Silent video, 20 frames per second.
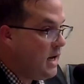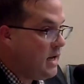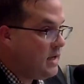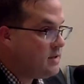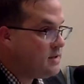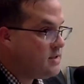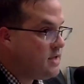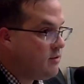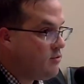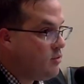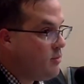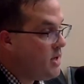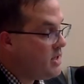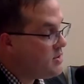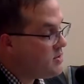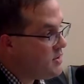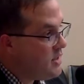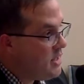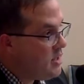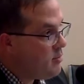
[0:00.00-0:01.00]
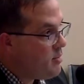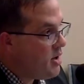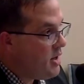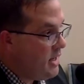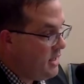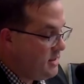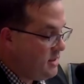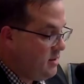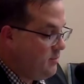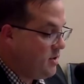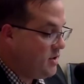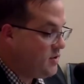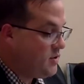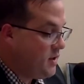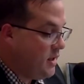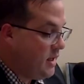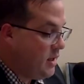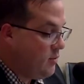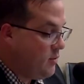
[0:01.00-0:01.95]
Several months later, about 18 months later,